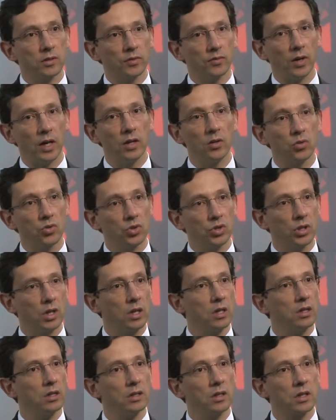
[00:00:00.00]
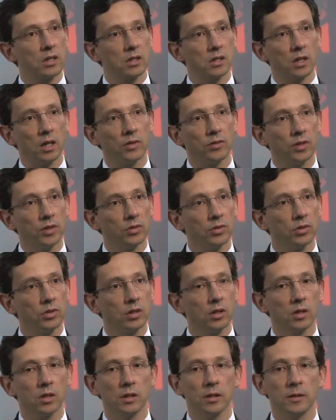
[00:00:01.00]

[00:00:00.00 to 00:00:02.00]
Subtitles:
value chain in El Salvador,